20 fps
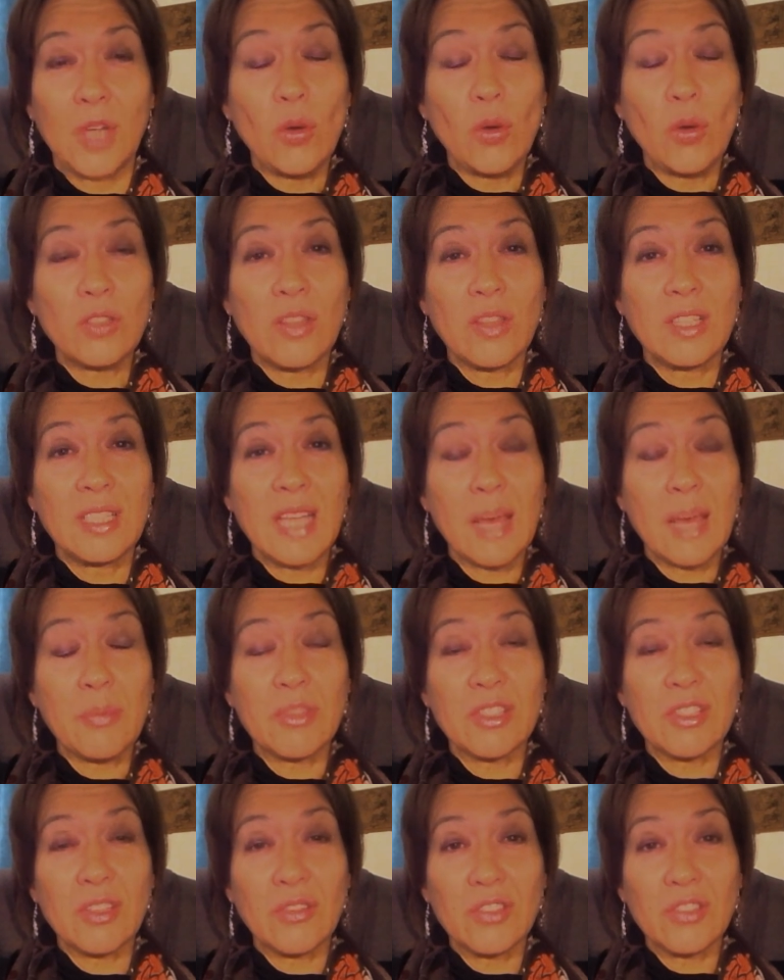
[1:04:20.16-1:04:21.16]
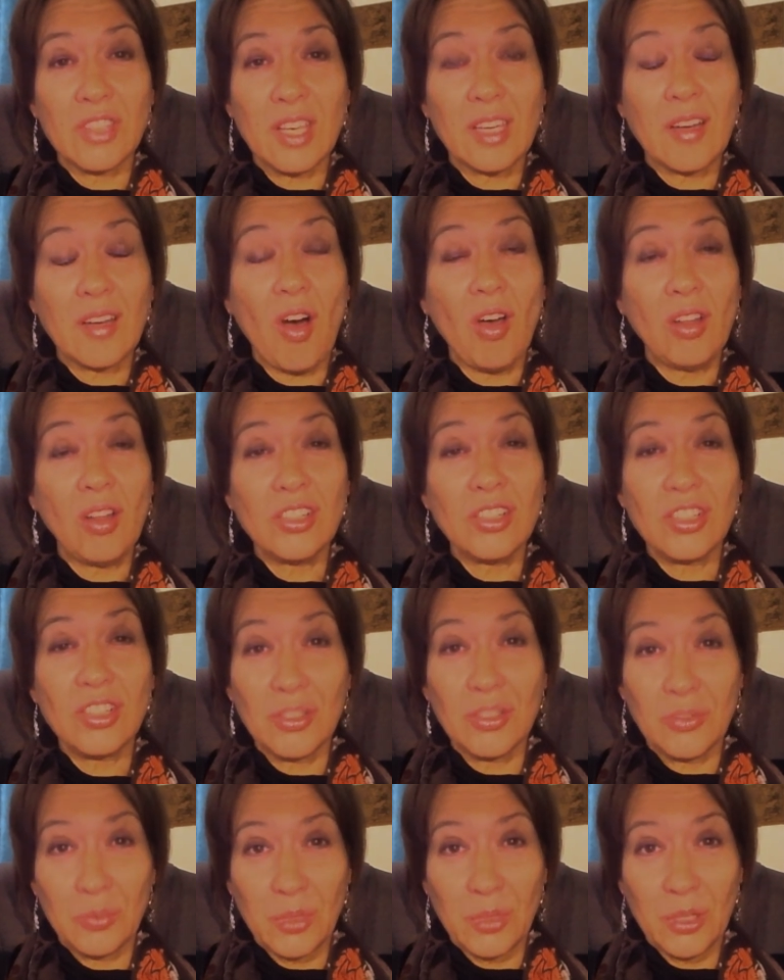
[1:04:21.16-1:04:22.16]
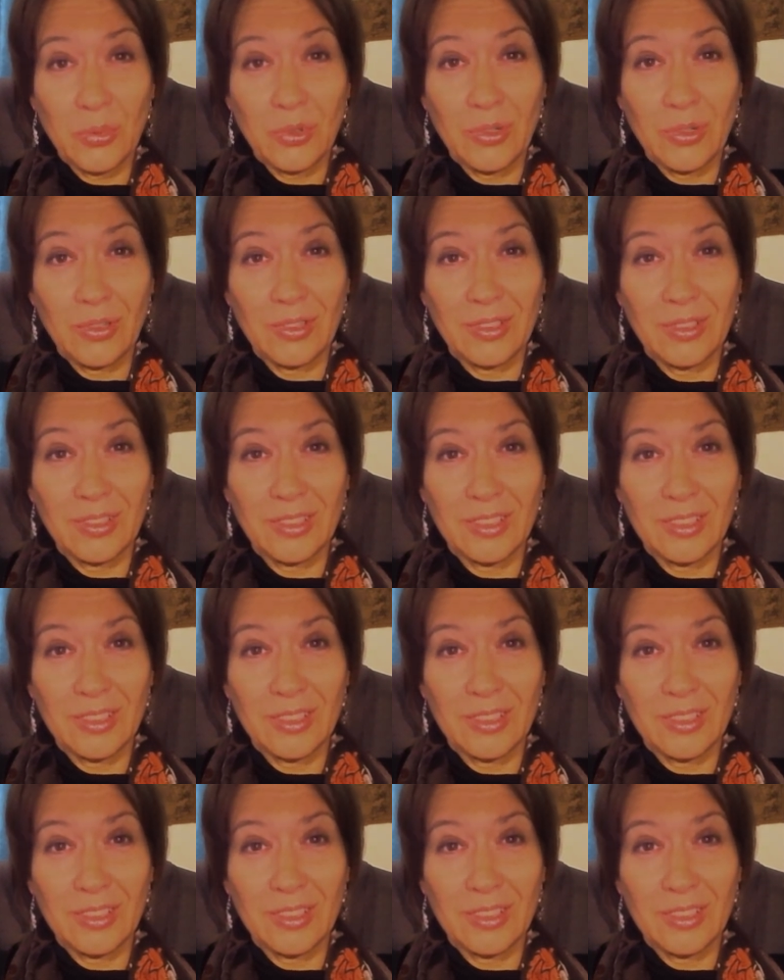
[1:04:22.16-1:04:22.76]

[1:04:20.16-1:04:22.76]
go into the depths of psychology of people.